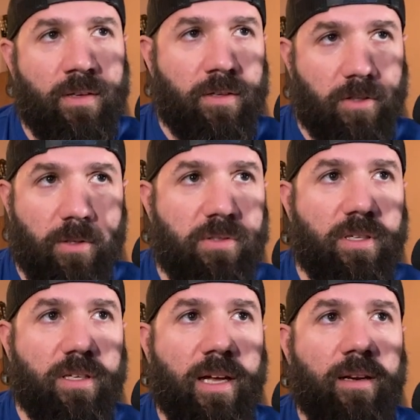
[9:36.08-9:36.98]
use it
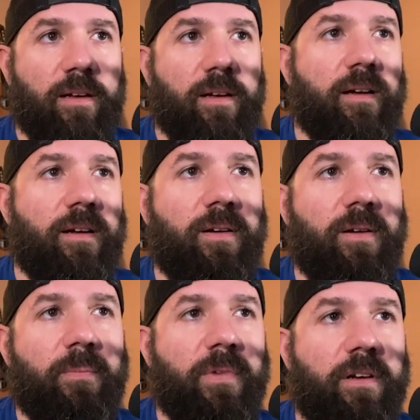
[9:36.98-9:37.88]
yet
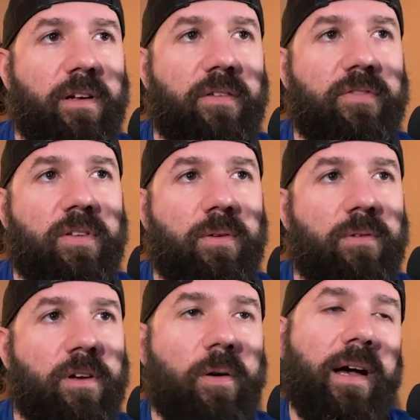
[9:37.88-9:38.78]
um, enough to
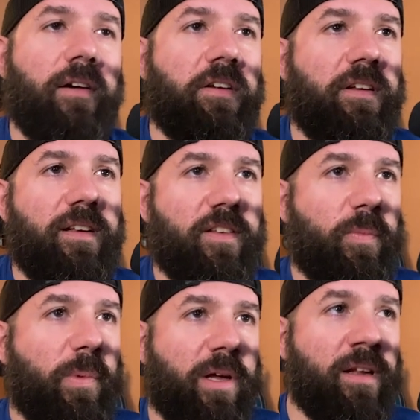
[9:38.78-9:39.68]
know how good it is,
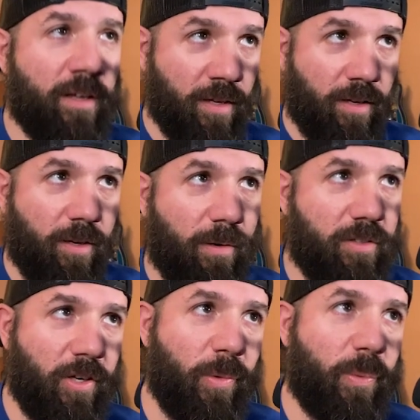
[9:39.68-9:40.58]
but knowing
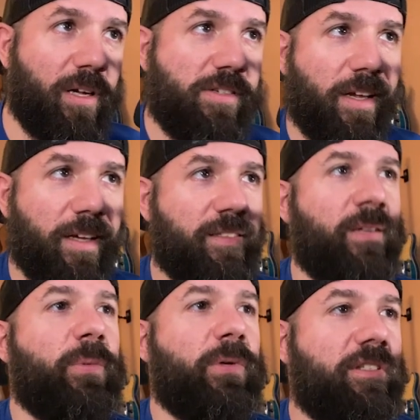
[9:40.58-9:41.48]
tone projects,
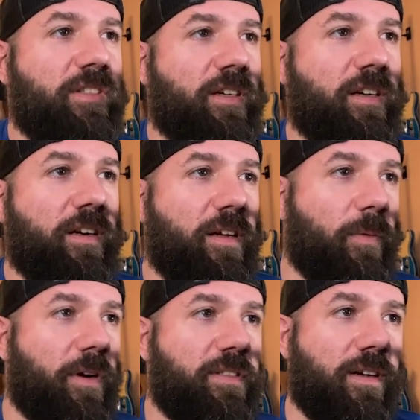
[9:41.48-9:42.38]
I'm pretty sure it
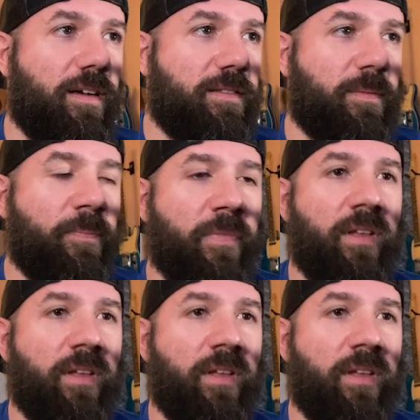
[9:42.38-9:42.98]
works awesome.